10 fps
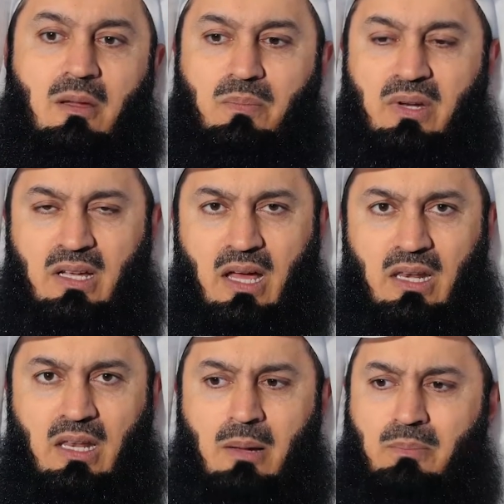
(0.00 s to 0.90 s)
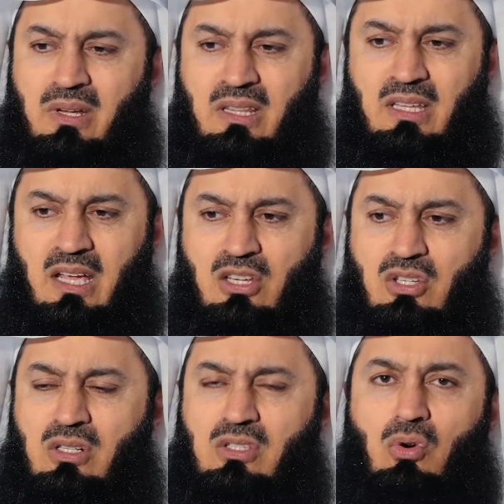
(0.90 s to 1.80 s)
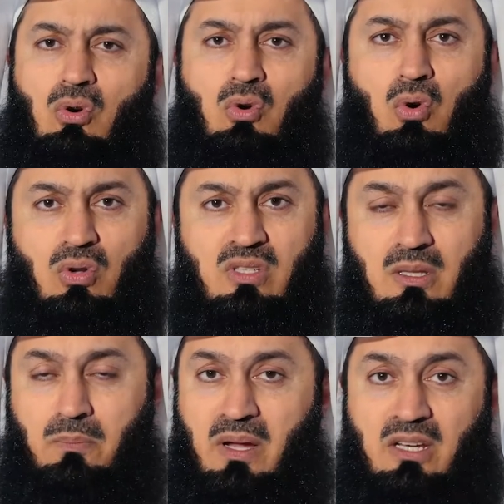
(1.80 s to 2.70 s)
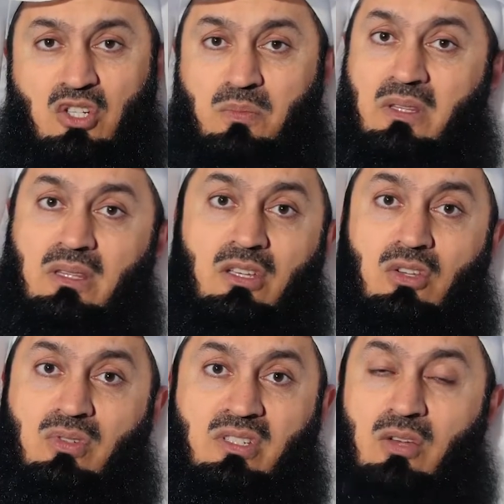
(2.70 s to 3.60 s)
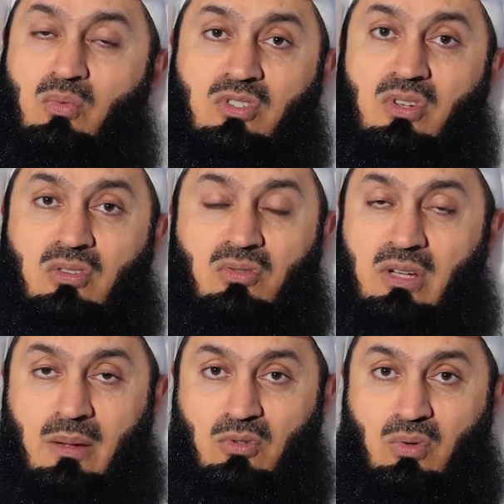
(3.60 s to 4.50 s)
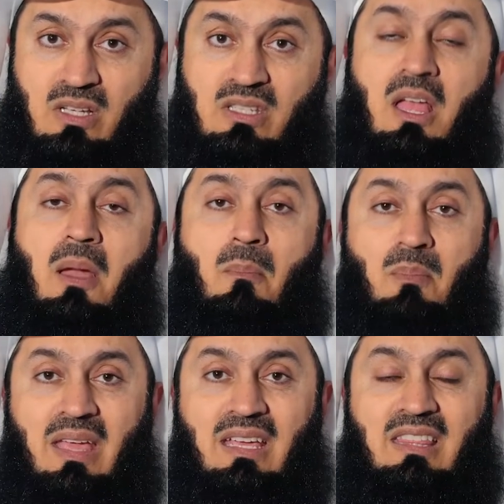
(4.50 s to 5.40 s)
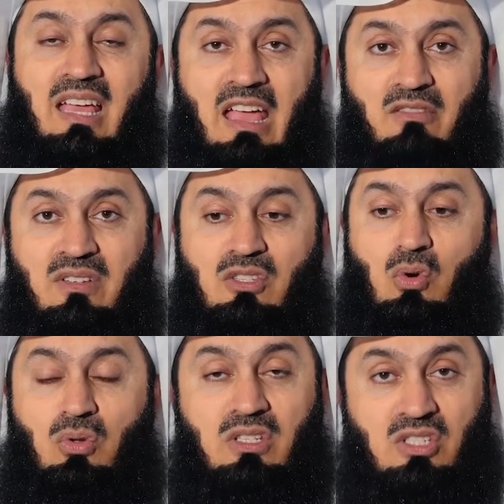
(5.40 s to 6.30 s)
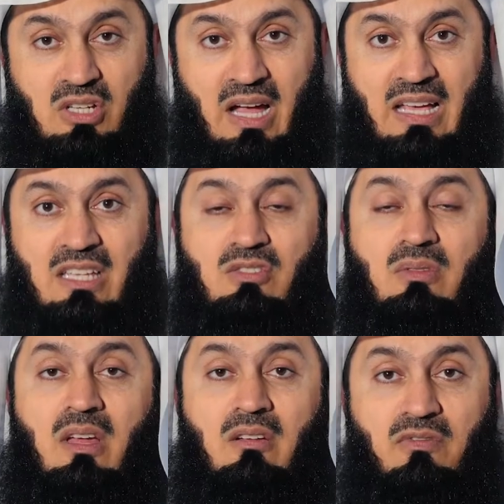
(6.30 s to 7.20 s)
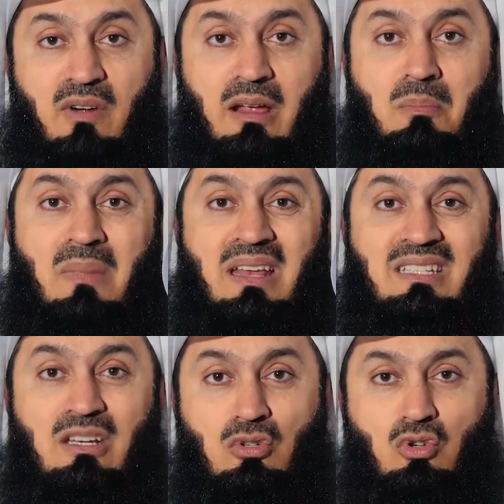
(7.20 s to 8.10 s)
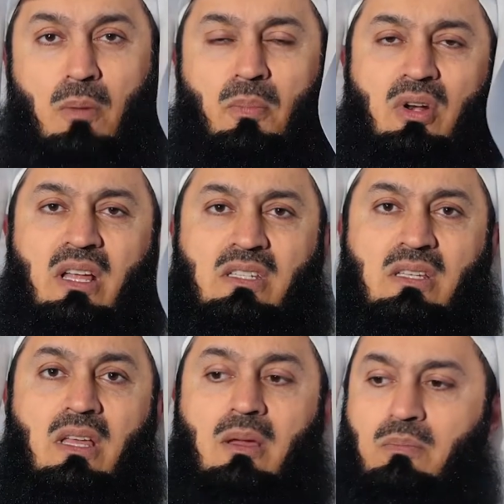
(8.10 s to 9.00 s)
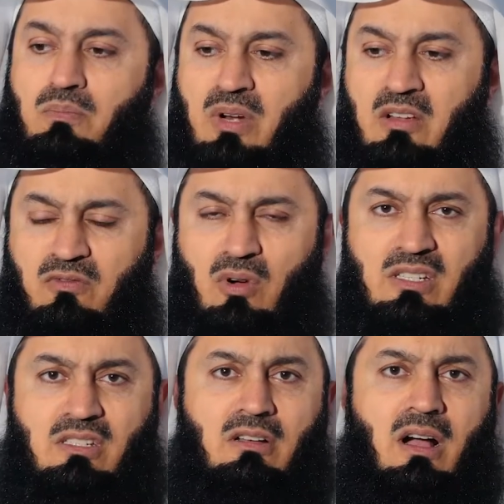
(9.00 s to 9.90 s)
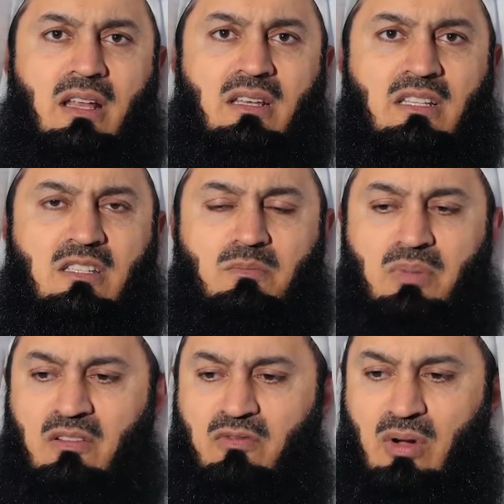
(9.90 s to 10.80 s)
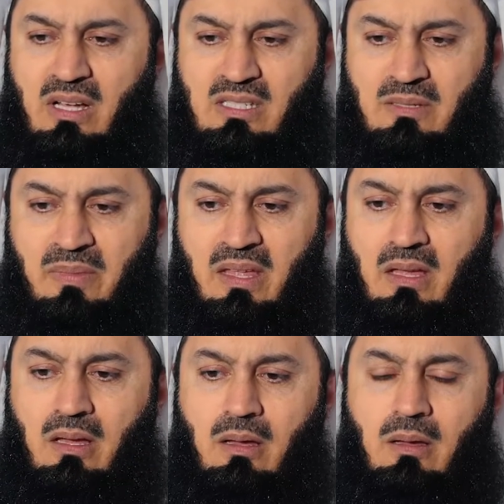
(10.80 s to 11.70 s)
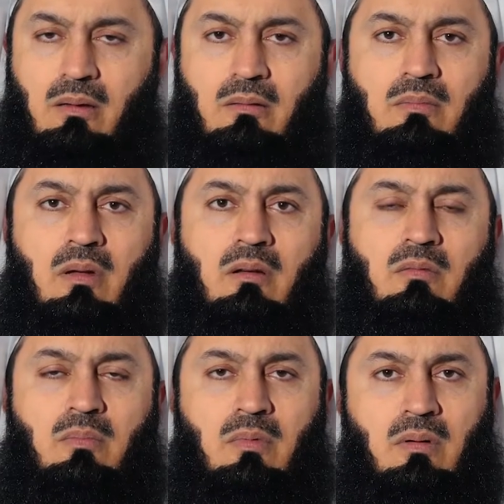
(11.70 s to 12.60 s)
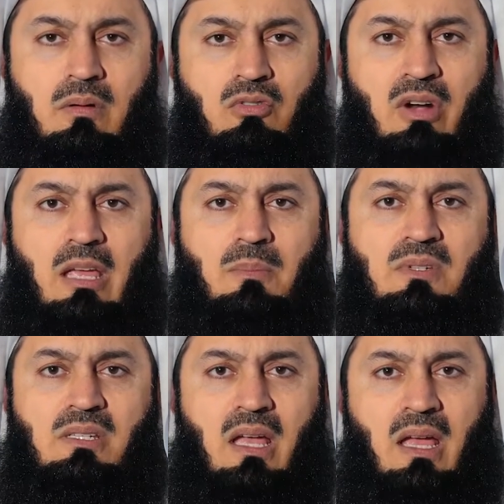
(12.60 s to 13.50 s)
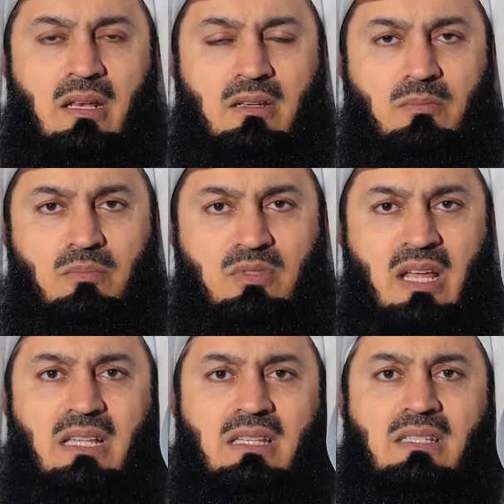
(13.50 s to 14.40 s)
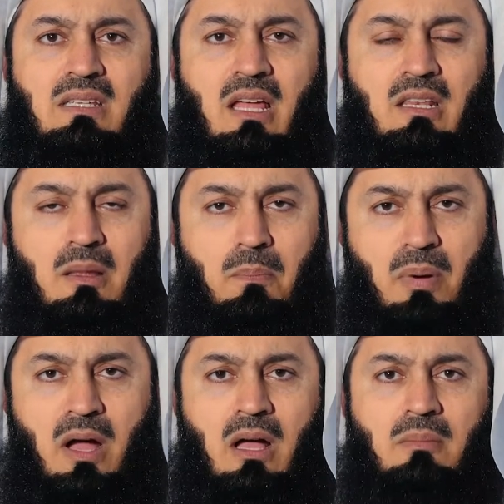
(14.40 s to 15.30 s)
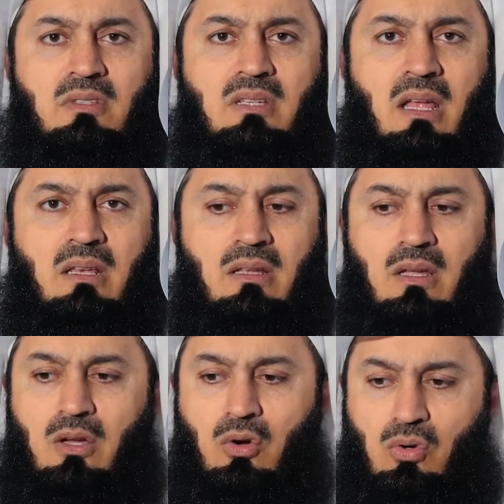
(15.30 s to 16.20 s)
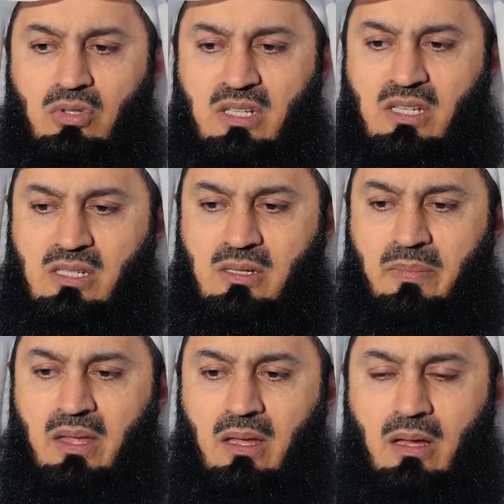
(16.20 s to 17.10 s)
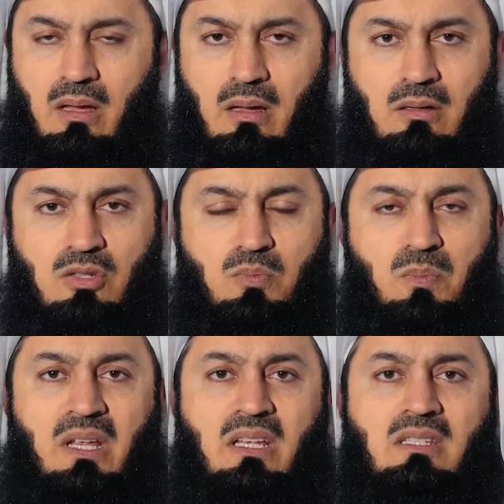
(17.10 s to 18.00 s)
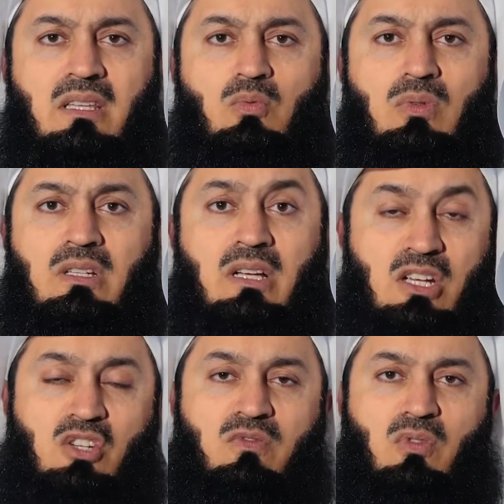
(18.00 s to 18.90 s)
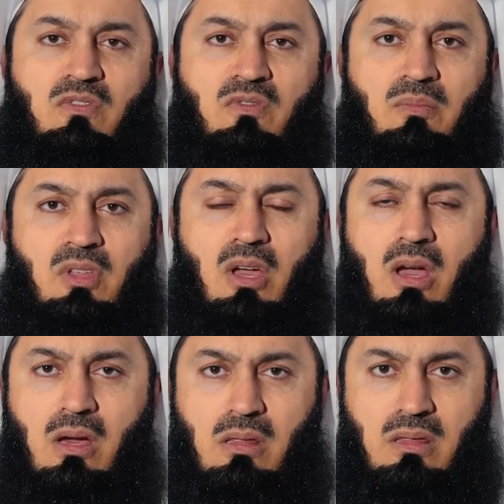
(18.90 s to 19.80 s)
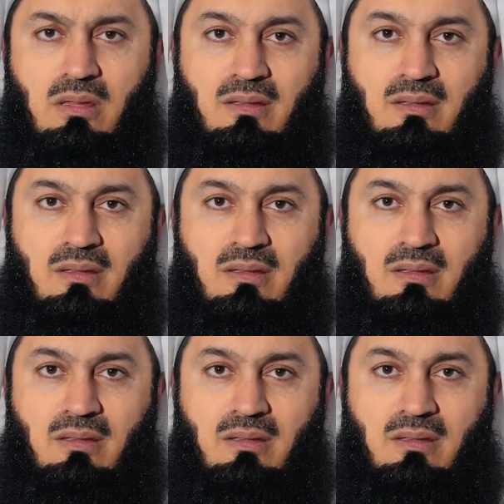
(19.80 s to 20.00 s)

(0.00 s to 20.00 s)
Bring Allah, bring the angels, or cause the punishment that you said was going to come to us. Make the heavens or the skies fragment and drop on us. Bring for us gardens, bring for us uh, uh, grapes and dates and the palms and all these uh, springs that will gush forth from the earth.